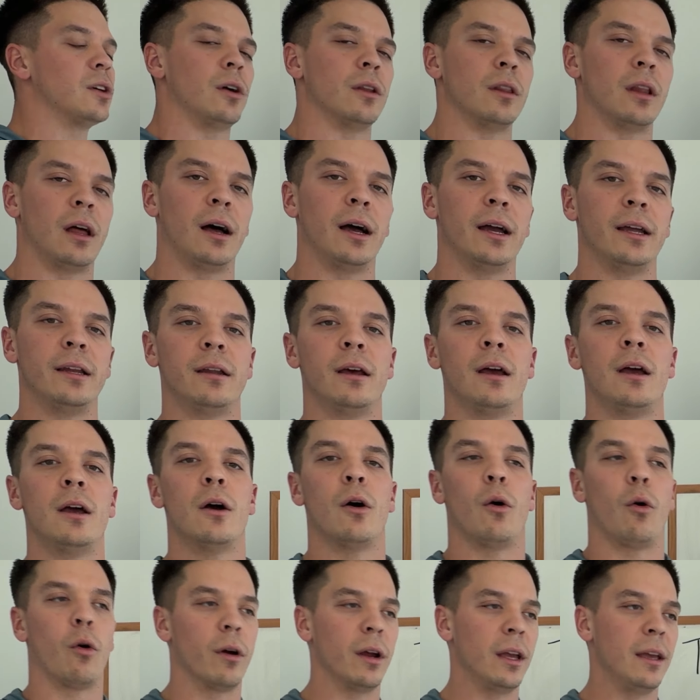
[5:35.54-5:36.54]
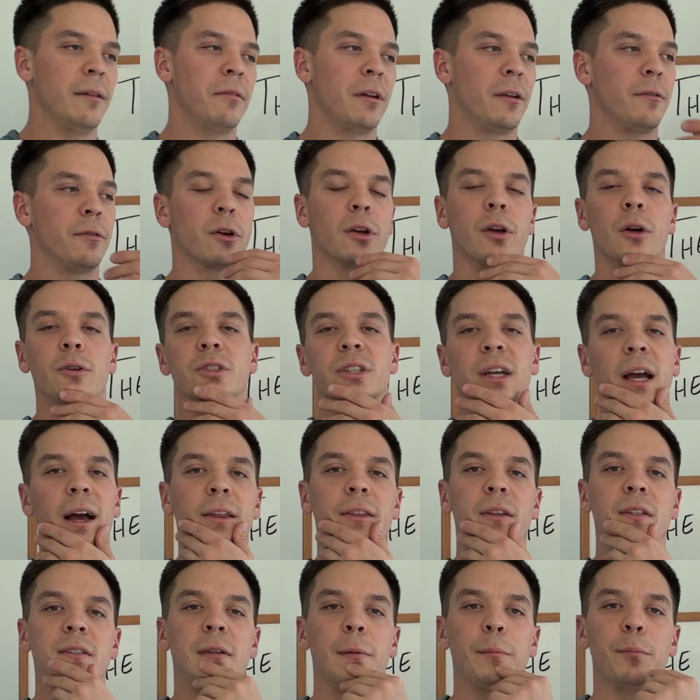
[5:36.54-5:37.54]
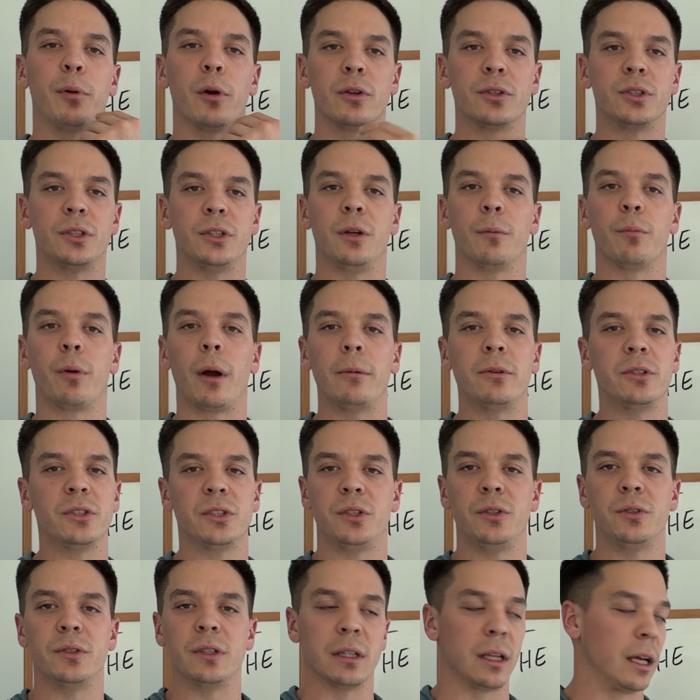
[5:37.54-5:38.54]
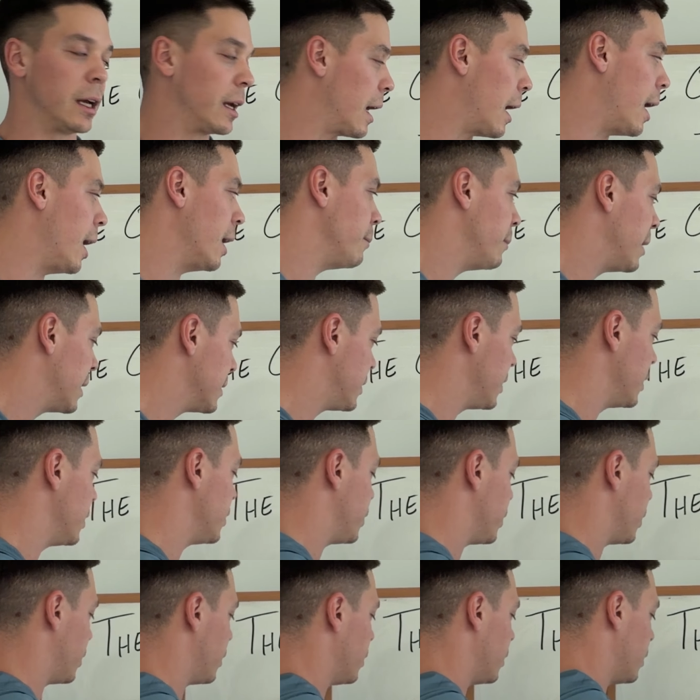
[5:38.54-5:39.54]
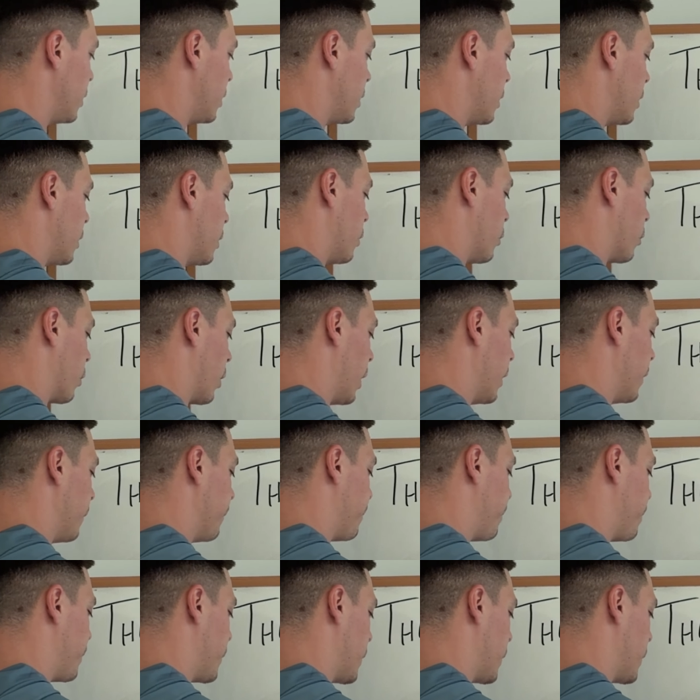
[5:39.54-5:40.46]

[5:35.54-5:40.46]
online, or even if you're coaching athletes in person, you're probably just using like iMessage, right?